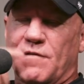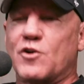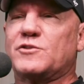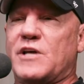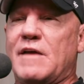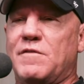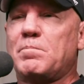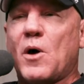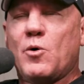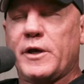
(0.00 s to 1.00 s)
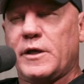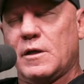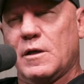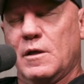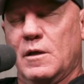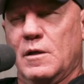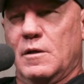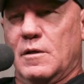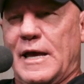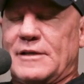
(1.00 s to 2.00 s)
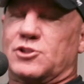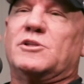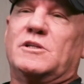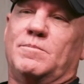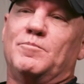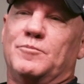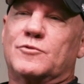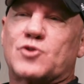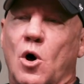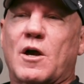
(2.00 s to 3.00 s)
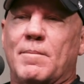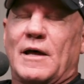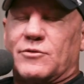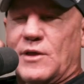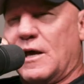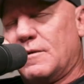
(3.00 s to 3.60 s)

I've heard David Bowie actually talk about that.